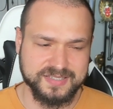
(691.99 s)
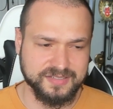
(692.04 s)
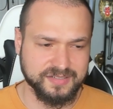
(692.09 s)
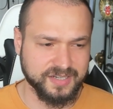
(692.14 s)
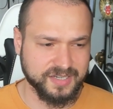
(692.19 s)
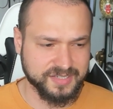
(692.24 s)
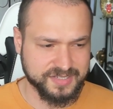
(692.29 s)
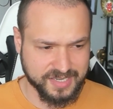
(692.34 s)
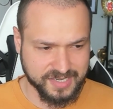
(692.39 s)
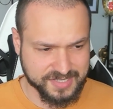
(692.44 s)
You know,
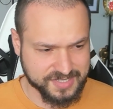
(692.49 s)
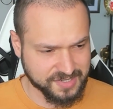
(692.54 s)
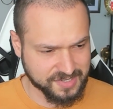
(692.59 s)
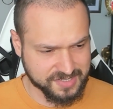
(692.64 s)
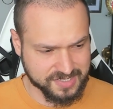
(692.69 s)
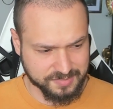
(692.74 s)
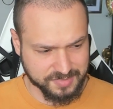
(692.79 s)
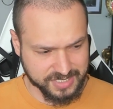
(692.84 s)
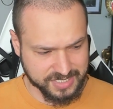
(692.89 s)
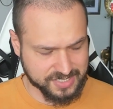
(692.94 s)
I saw
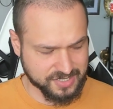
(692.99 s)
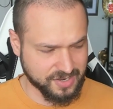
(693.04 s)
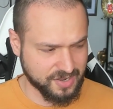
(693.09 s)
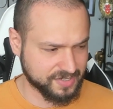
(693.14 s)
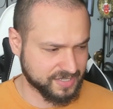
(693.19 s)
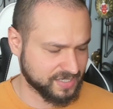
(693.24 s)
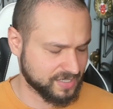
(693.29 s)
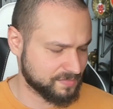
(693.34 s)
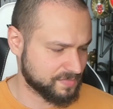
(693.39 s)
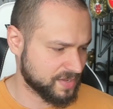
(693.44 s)
somebody
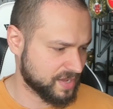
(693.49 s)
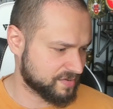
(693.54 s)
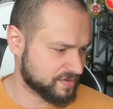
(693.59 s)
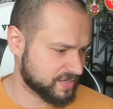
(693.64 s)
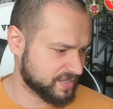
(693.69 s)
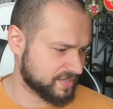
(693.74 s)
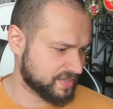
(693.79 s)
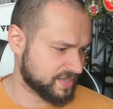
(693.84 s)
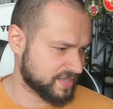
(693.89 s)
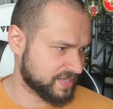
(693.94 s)
talking about
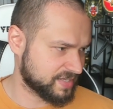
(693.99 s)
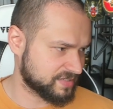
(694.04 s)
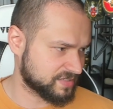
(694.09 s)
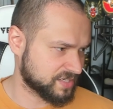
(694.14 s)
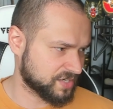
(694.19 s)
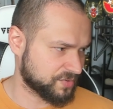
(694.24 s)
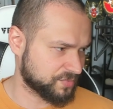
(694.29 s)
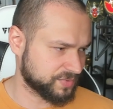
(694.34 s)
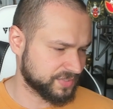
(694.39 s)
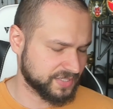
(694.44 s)
it and
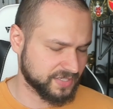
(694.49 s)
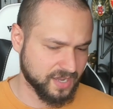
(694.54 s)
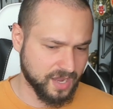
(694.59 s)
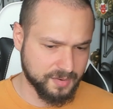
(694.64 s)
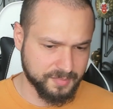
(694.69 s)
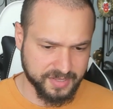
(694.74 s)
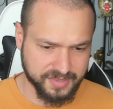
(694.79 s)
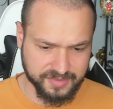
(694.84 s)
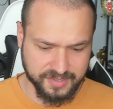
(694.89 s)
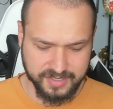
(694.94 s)
it really
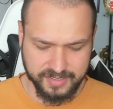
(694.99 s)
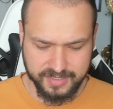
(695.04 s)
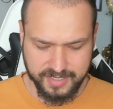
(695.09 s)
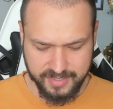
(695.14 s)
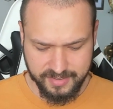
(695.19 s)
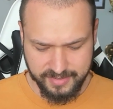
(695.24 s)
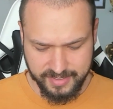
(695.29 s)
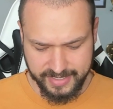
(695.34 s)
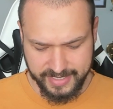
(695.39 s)
got me thinking,